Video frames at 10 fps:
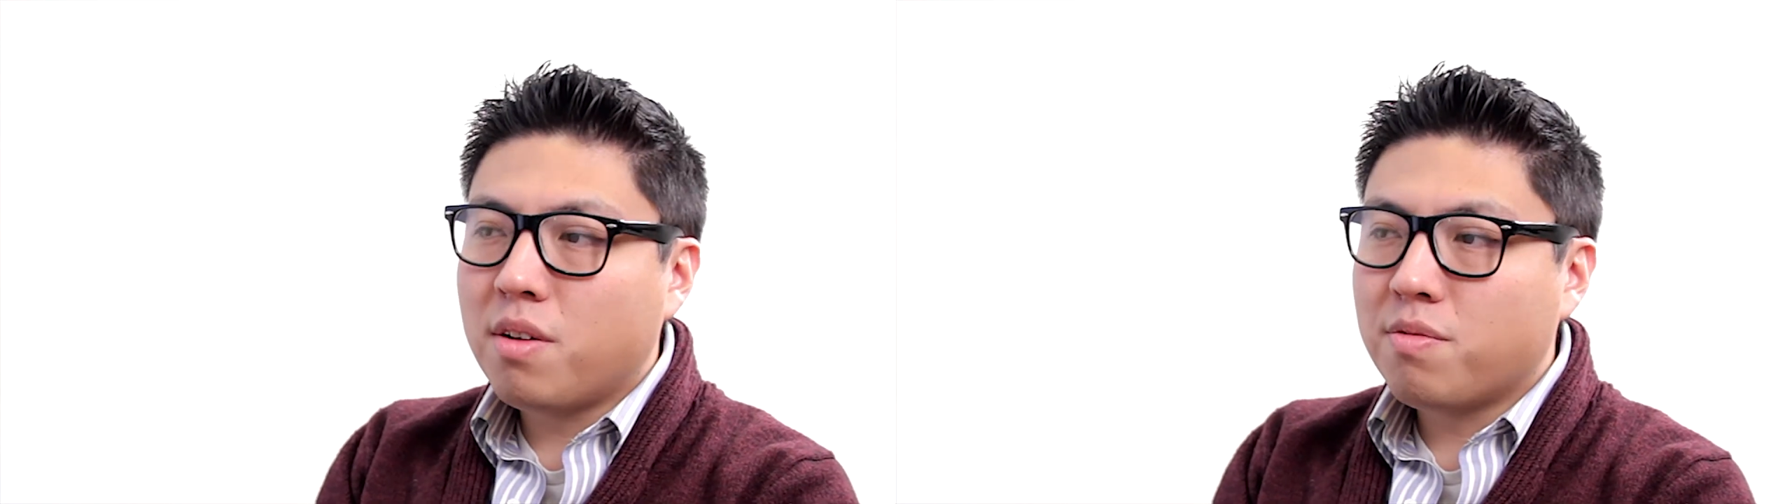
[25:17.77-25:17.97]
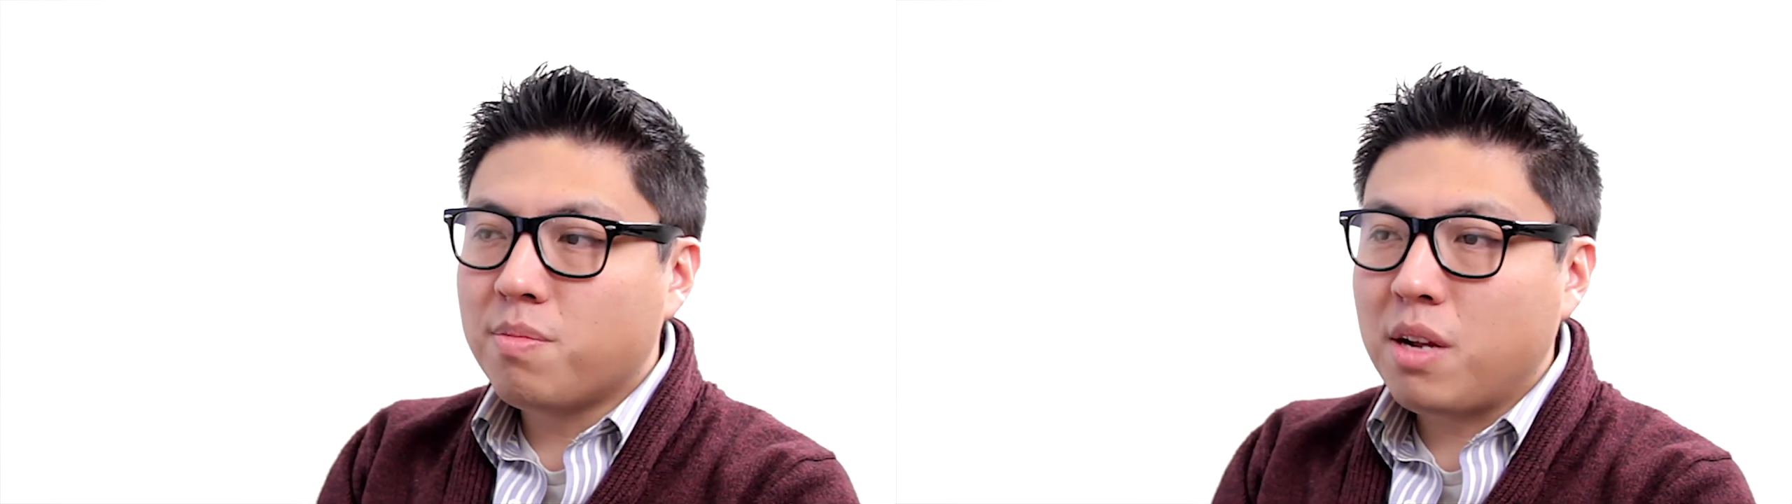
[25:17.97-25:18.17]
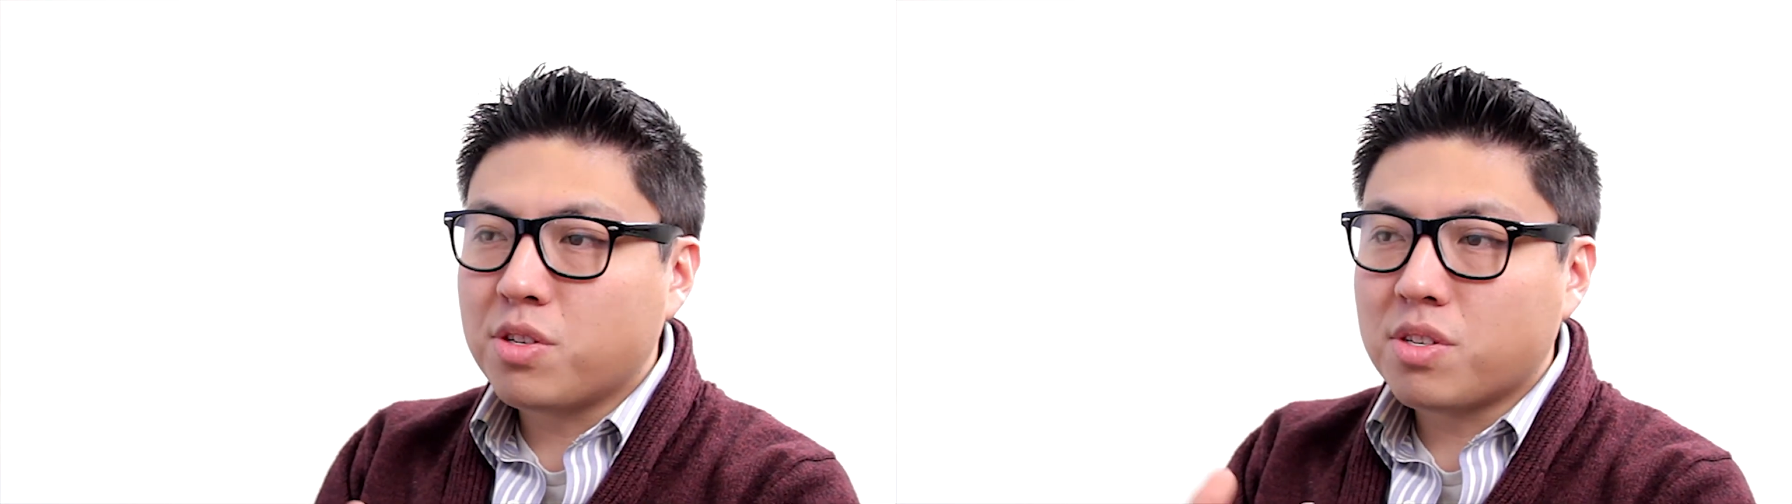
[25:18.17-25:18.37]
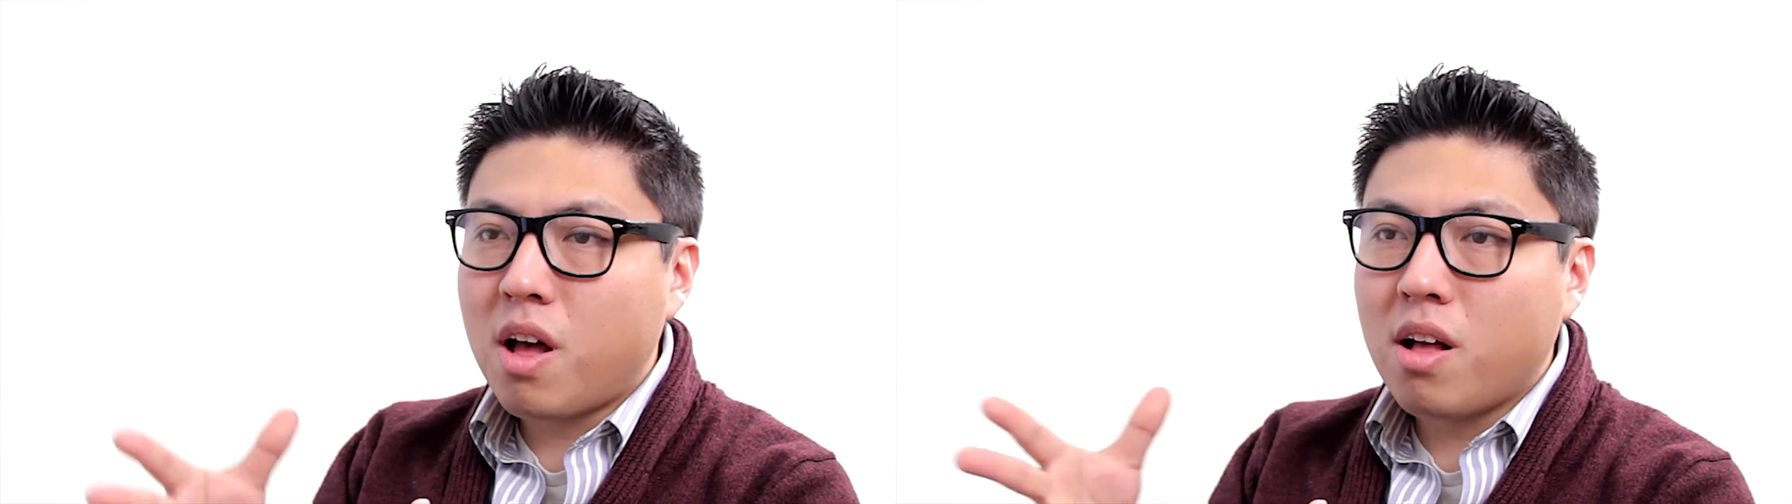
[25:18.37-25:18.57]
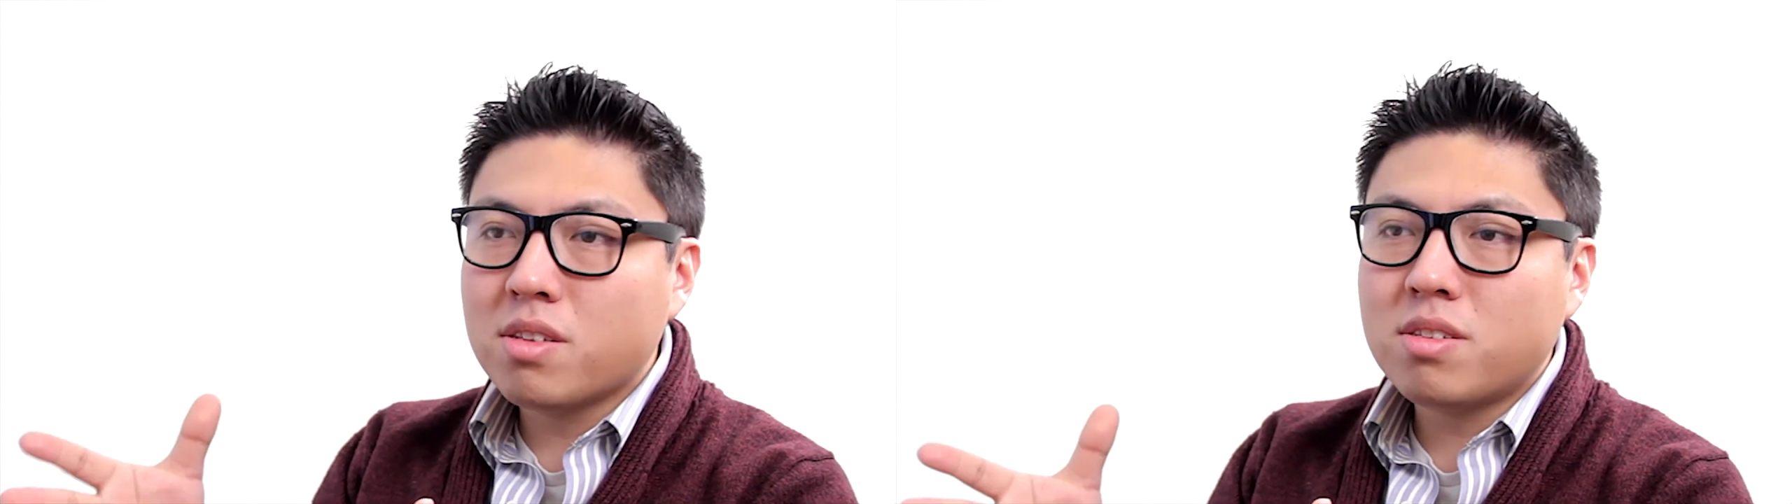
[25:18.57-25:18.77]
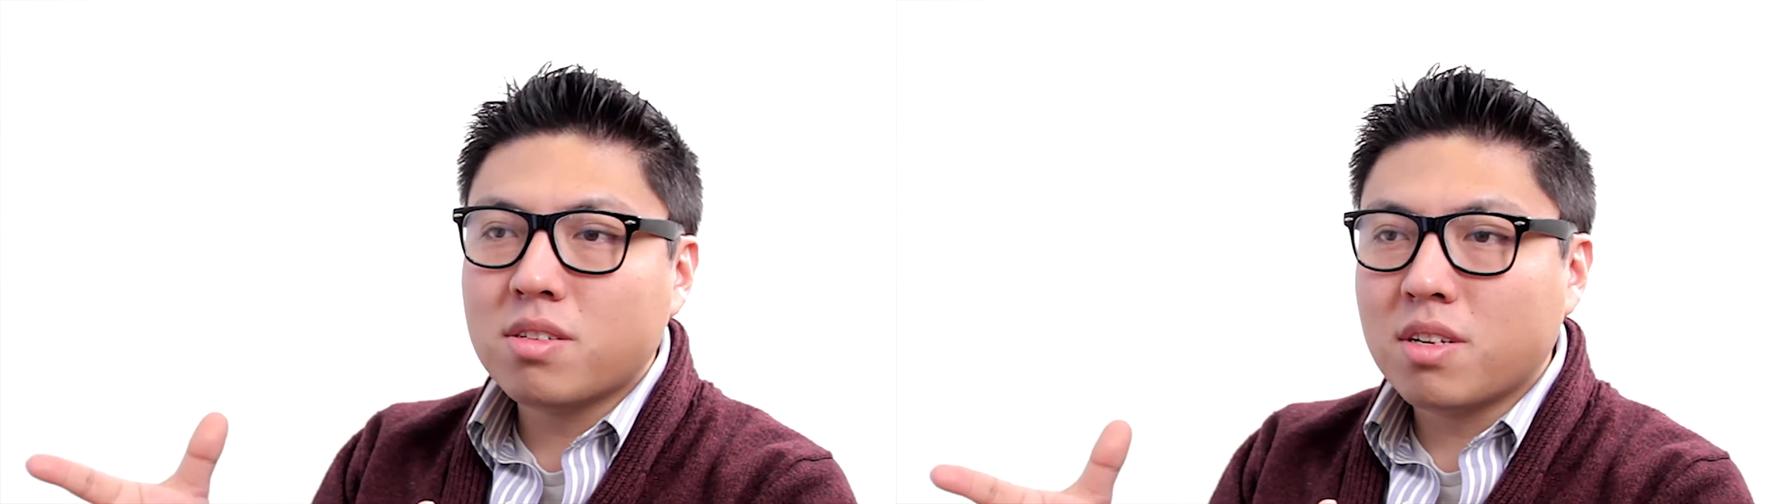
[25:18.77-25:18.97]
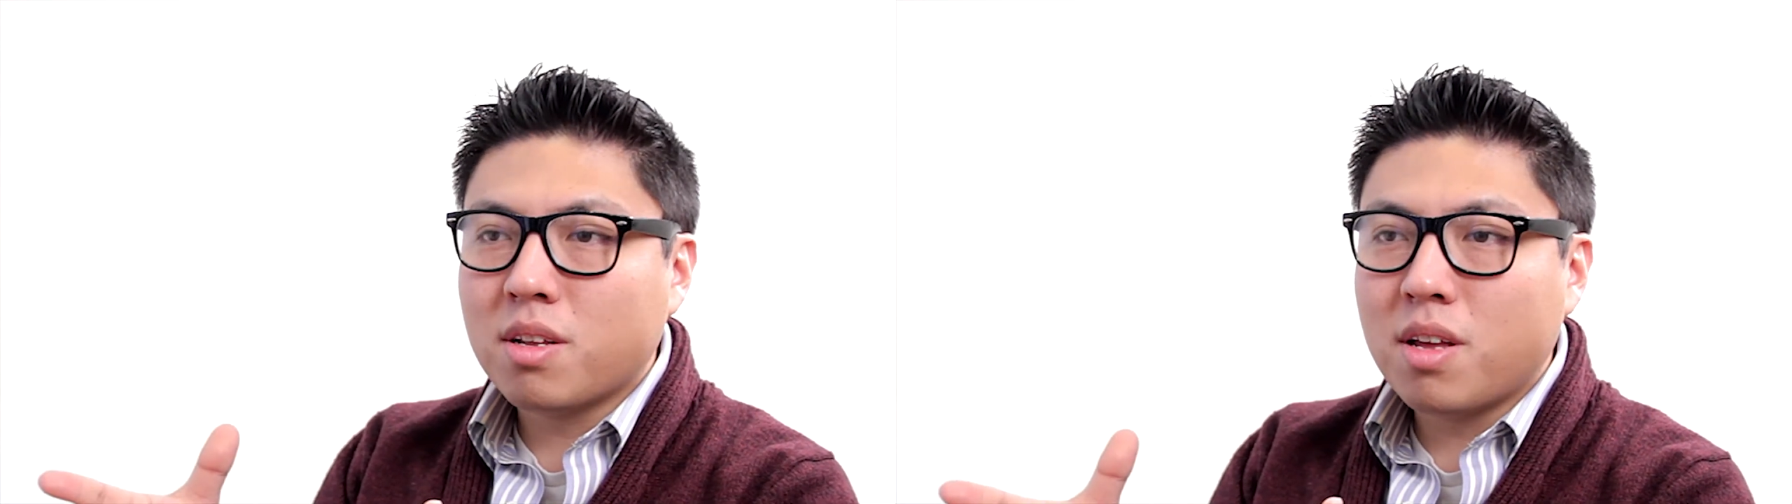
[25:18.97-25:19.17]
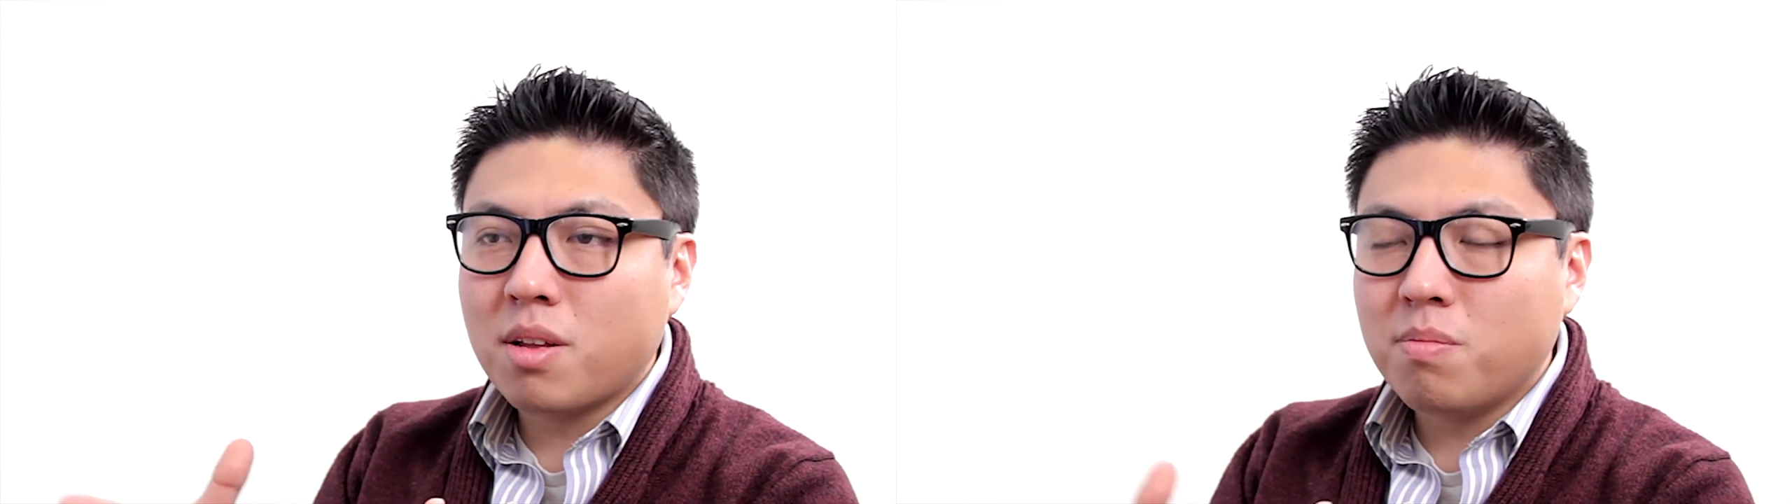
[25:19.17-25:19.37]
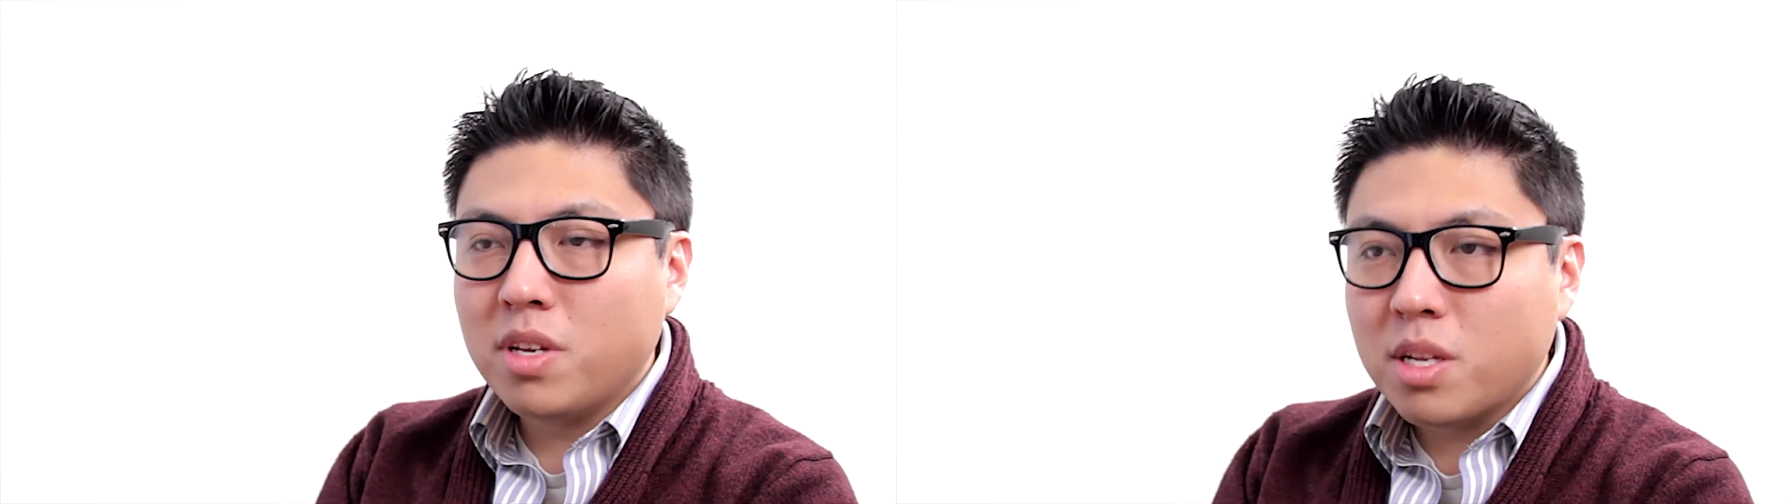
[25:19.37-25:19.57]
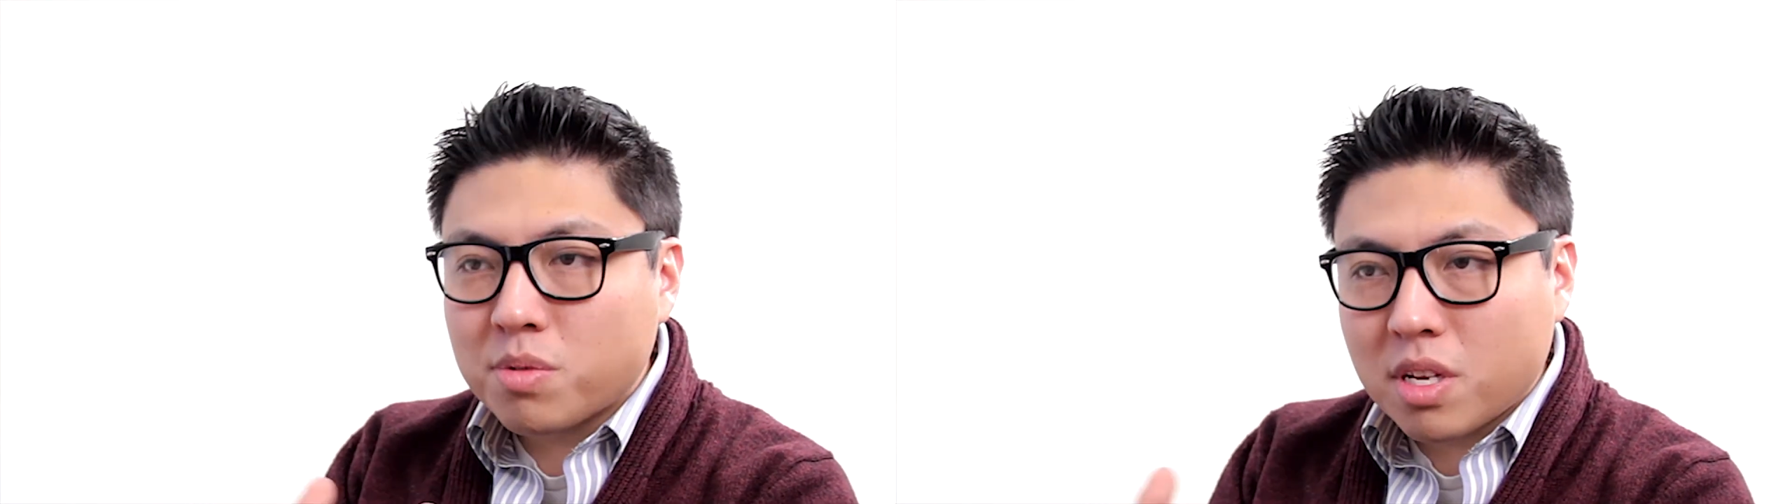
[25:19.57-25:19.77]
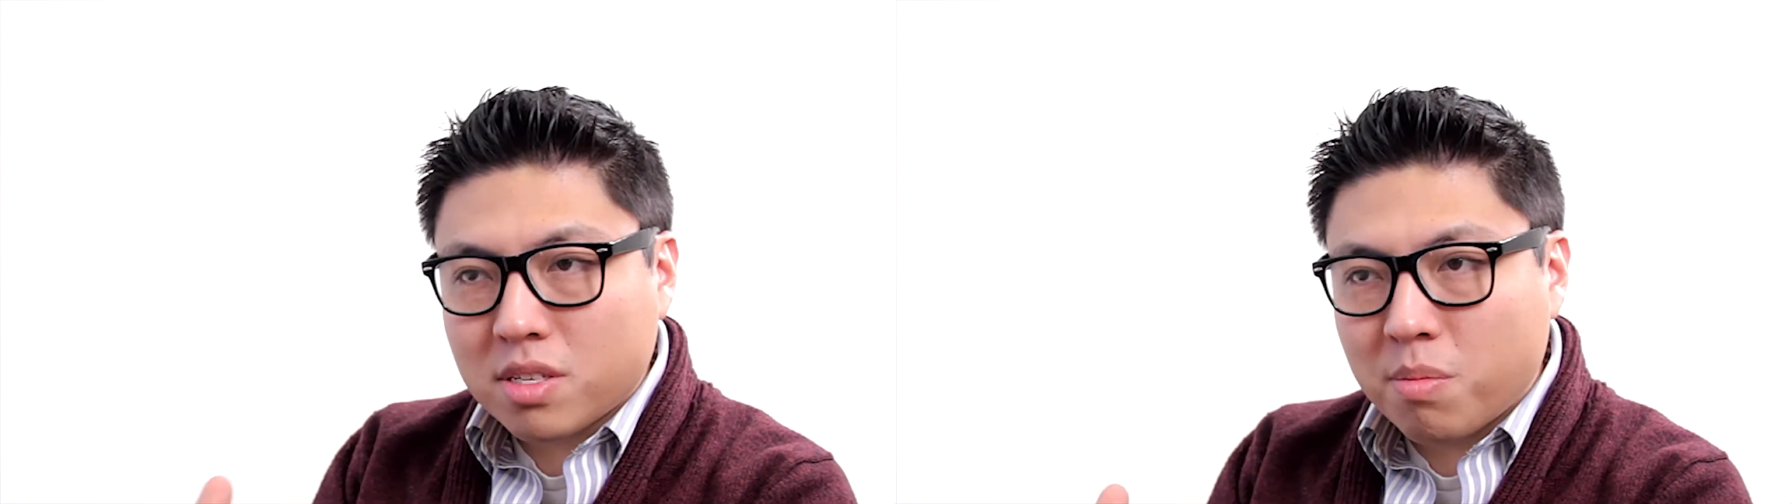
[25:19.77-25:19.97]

from not just Holliston and medium-sized